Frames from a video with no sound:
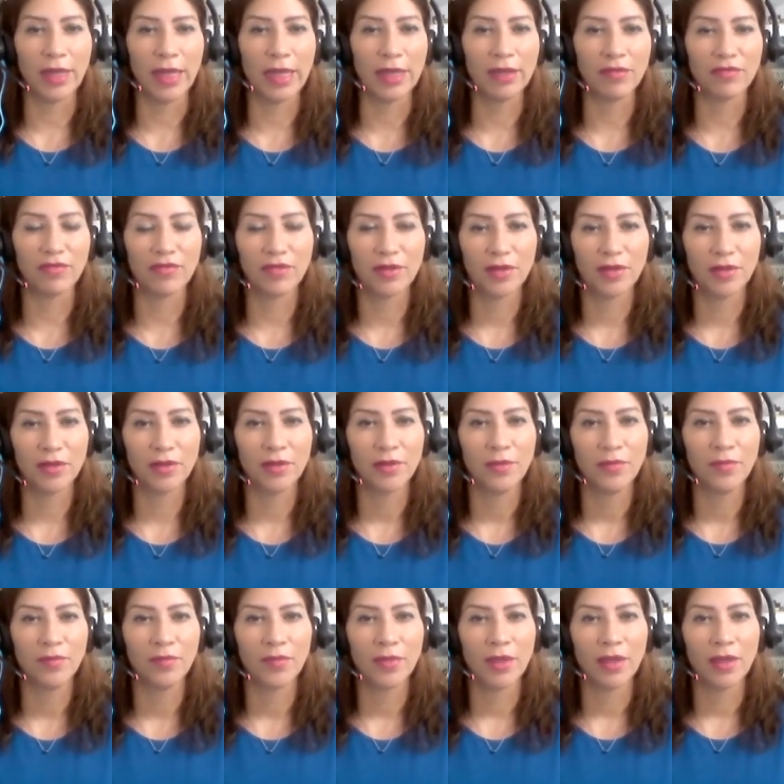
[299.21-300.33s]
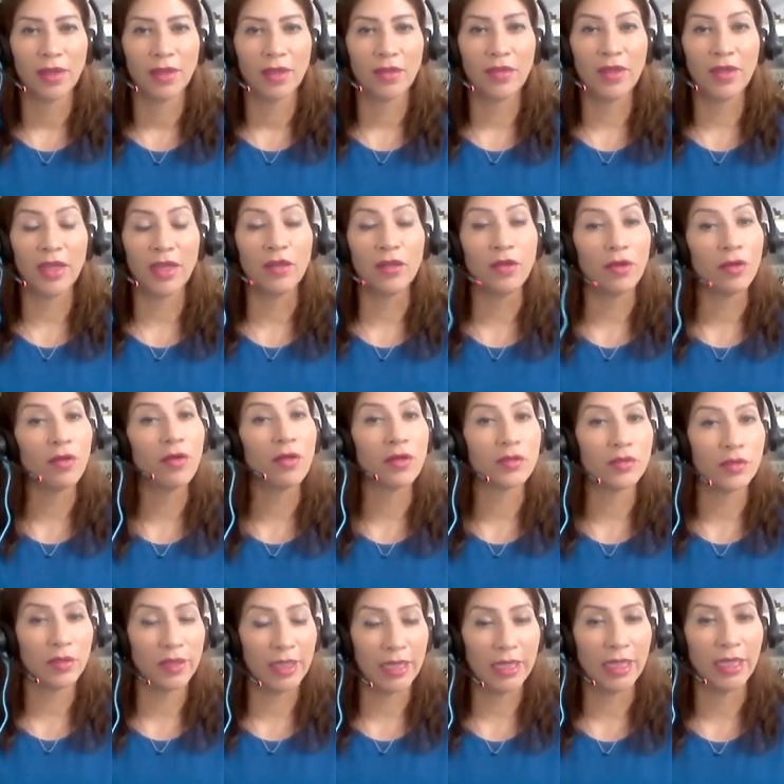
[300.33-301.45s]
life, then you're
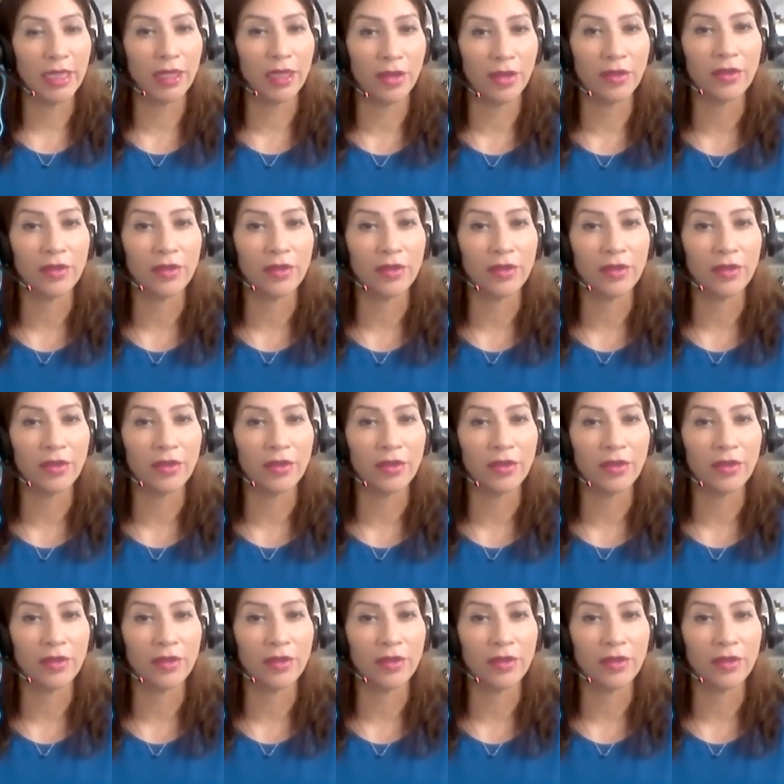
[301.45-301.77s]
also letting